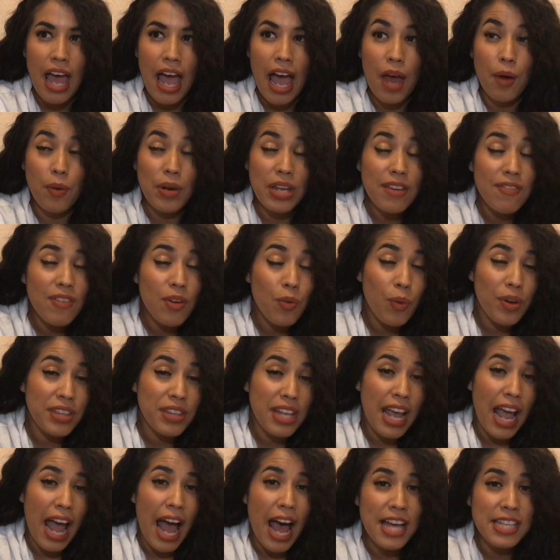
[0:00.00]
And even when
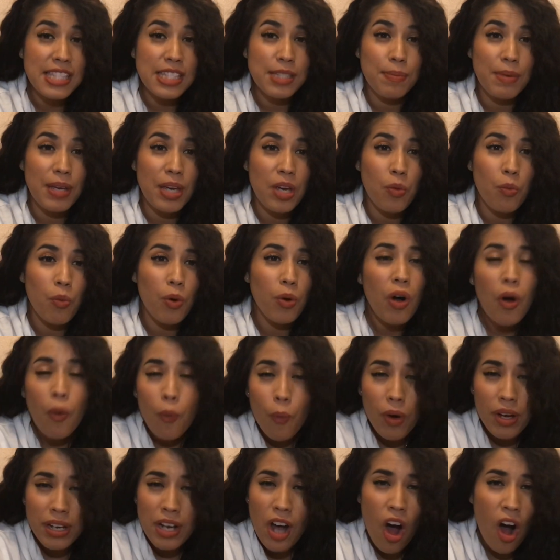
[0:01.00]
they ask me, well,
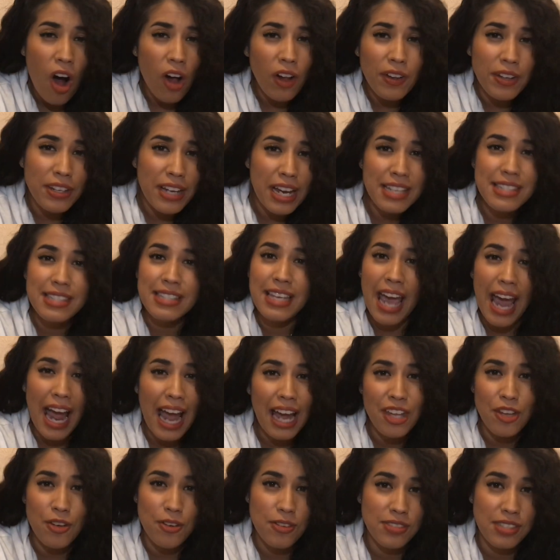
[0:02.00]
what holidays
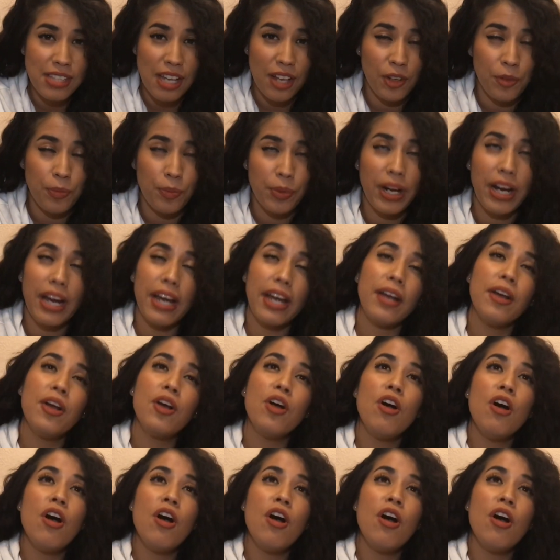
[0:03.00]
can you celebrate?